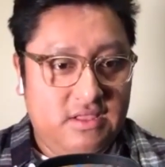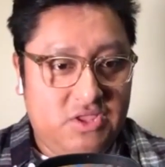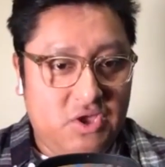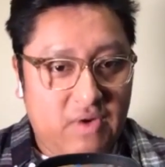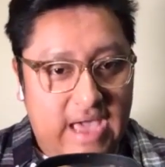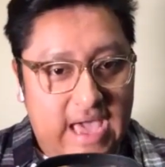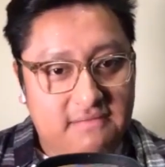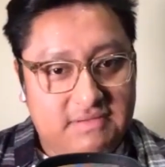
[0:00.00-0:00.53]

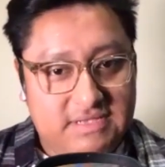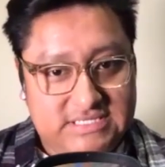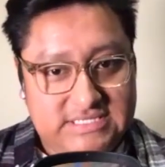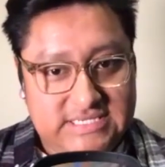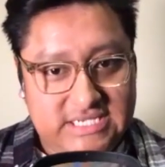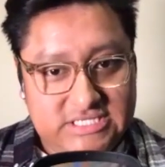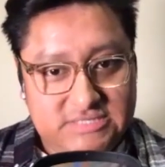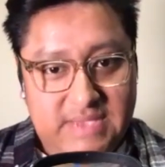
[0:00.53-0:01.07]
Don't have a
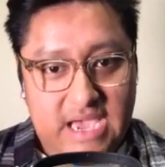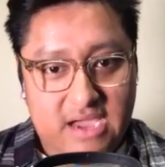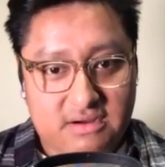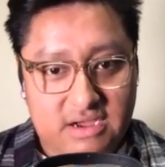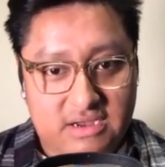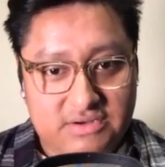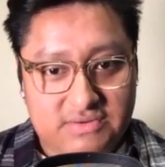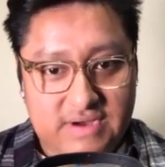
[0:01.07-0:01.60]
sales
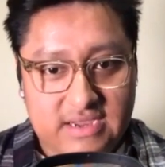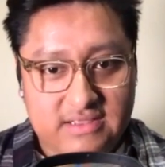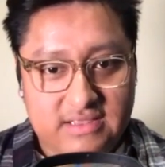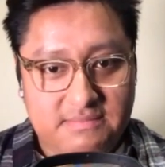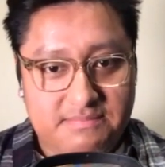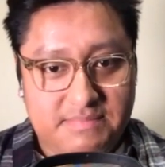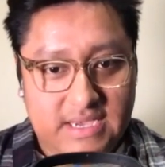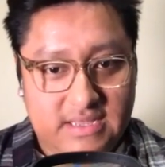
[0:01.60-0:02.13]
background
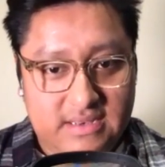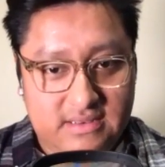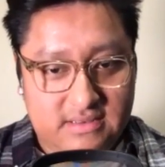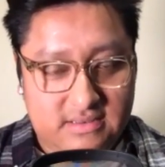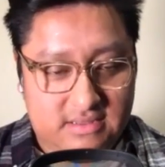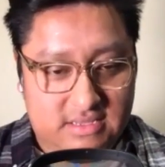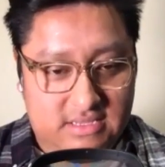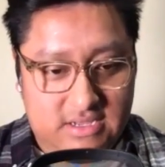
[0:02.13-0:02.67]
directly, but
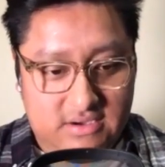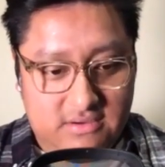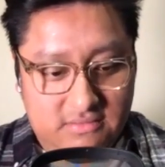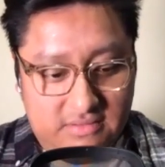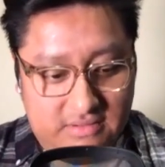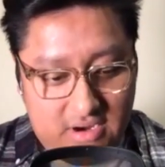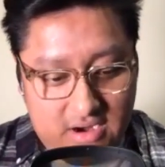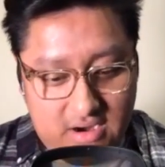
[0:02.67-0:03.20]

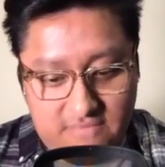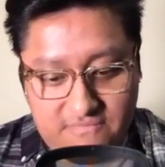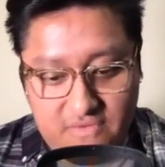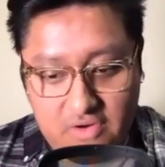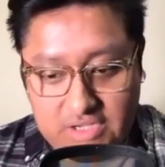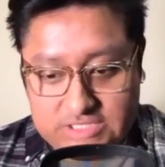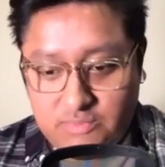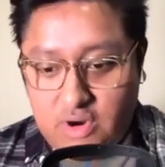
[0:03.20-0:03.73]
are
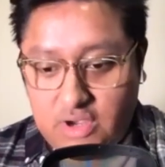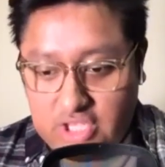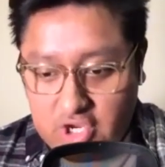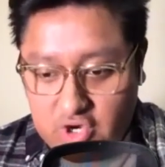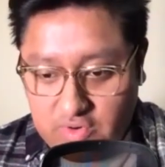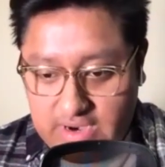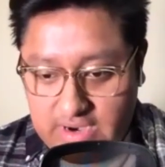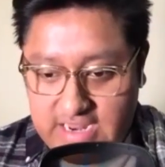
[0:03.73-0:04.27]
focused more on the
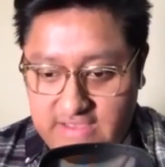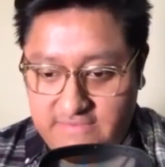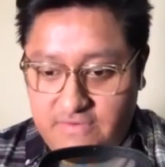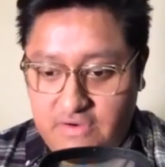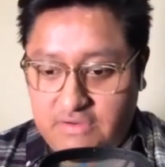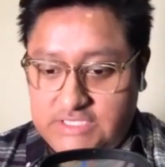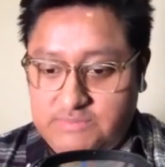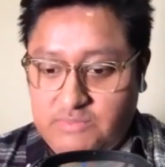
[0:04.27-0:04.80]
creative,
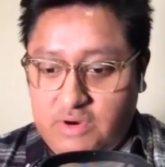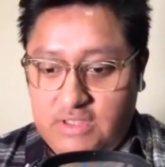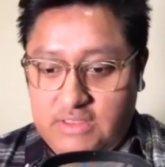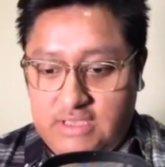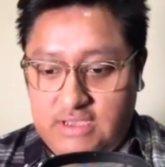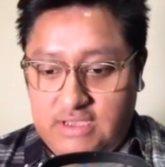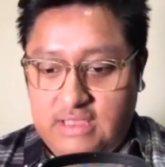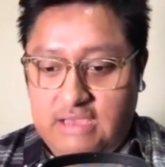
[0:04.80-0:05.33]
focus more on
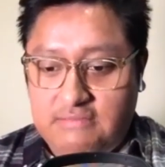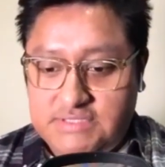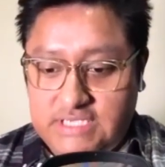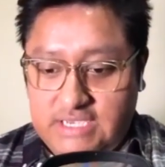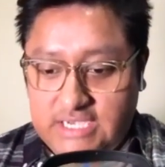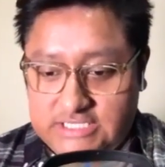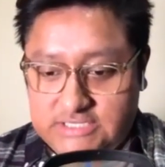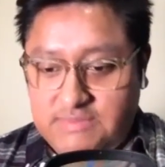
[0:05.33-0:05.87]
the
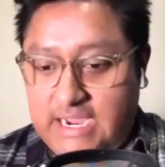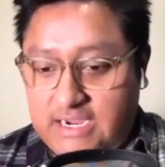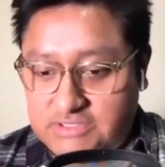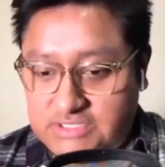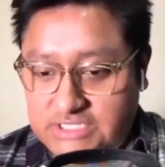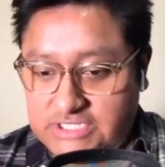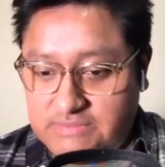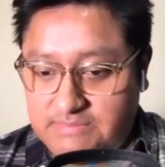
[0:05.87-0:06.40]
obviously customer
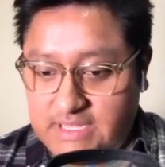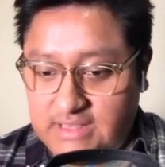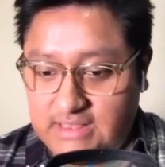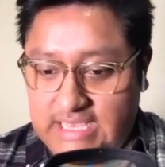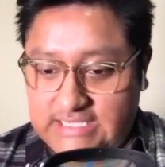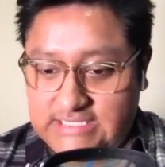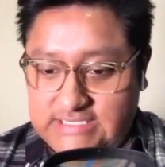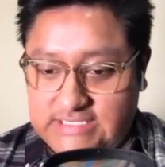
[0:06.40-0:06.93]
acquisition, but
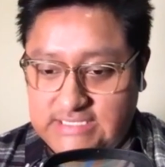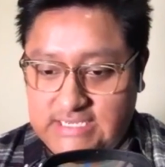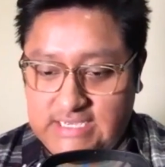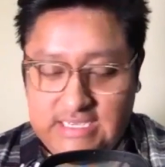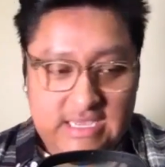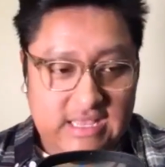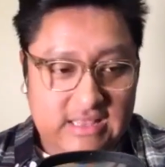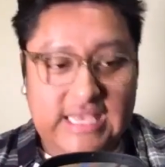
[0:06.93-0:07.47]
less
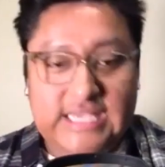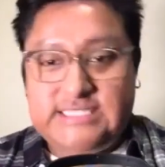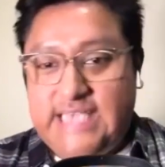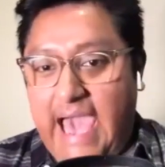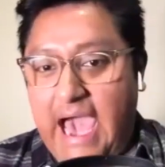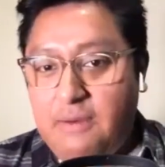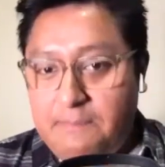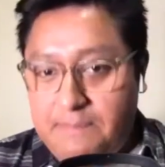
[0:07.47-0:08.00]

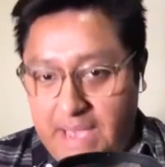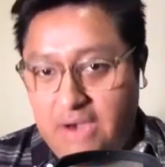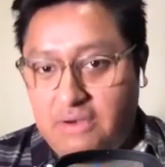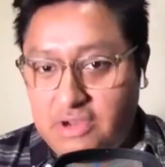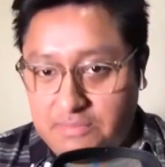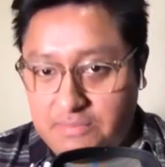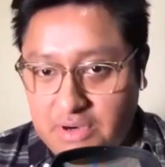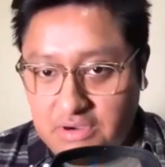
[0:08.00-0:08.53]

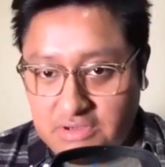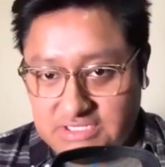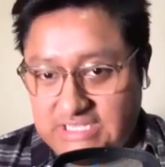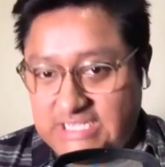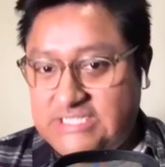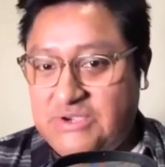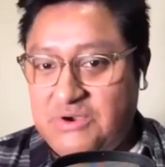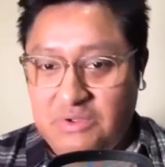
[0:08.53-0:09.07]
outbound approach,
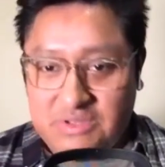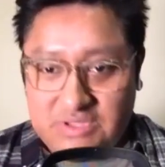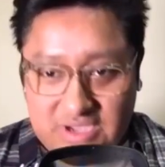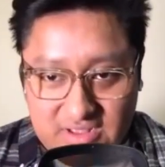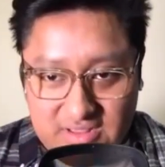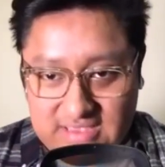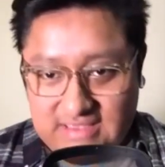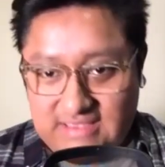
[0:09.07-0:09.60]
less cold
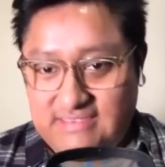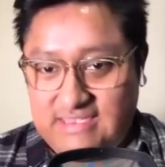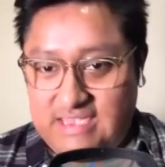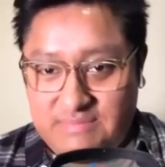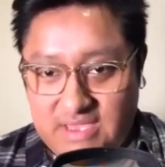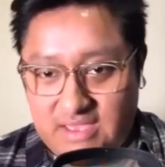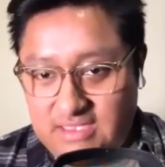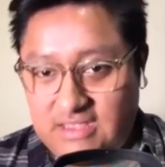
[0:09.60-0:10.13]
calling, less
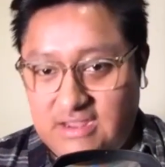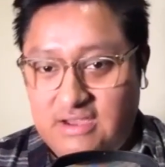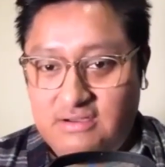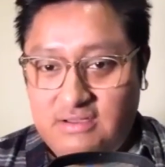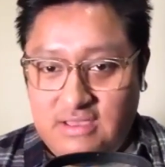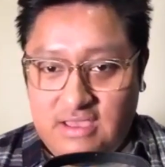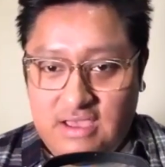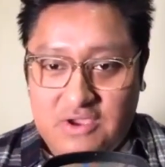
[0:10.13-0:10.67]
email,
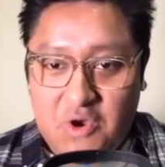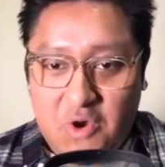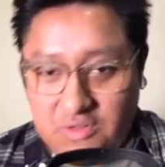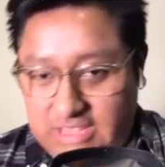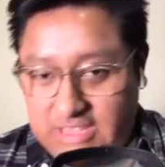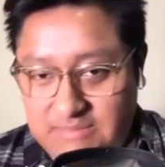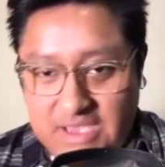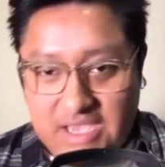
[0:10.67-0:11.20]

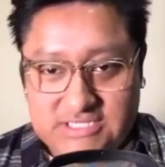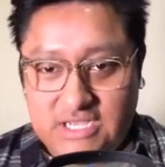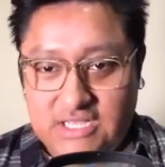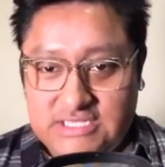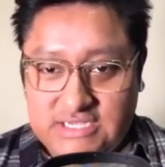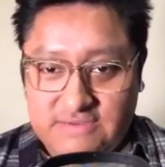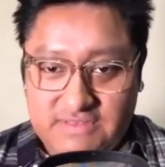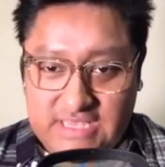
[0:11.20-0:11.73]
cold emails, all
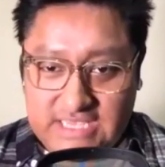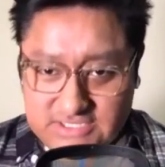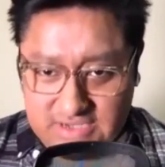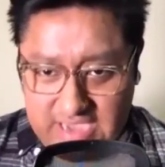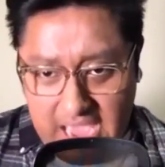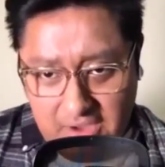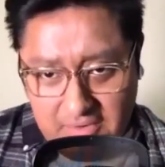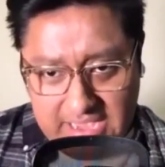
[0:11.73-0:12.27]
these different things. So
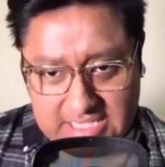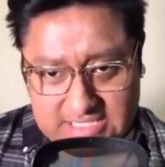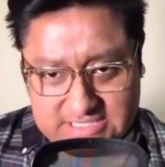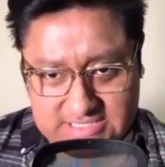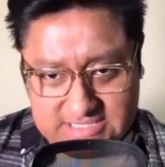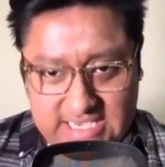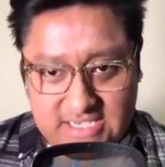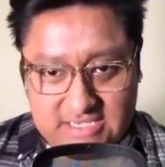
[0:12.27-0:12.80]
how has
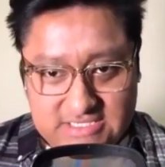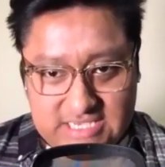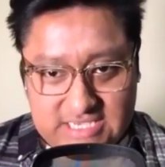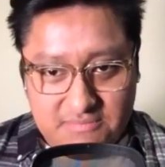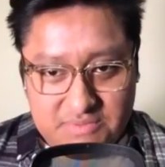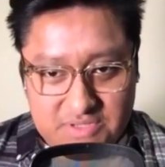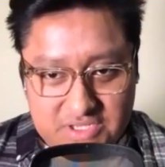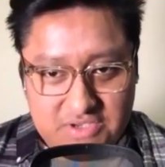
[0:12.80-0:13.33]
sales
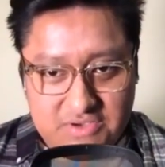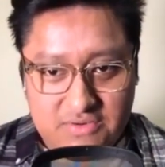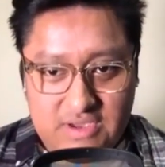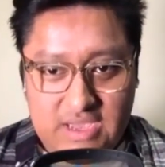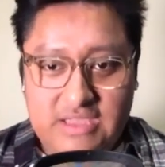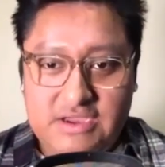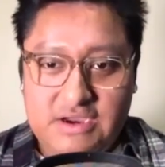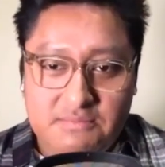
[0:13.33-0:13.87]
helped you
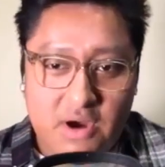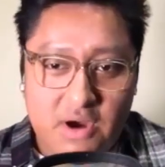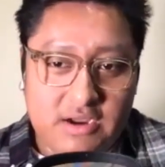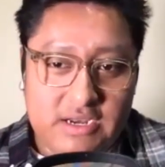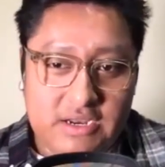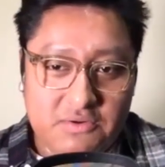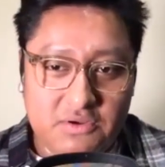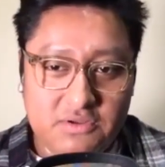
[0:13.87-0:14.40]
in your
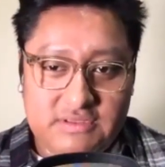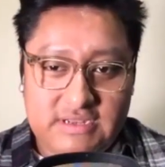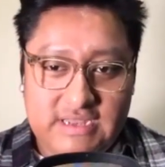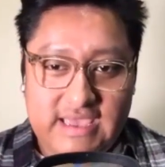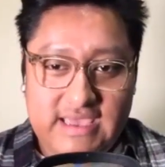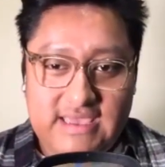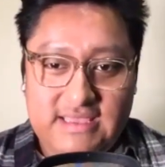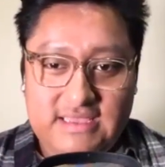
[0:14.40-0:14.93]
marketing role
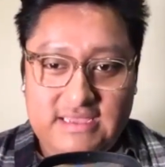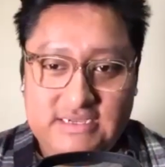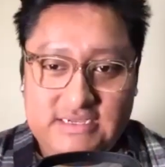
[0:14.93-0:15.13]
today?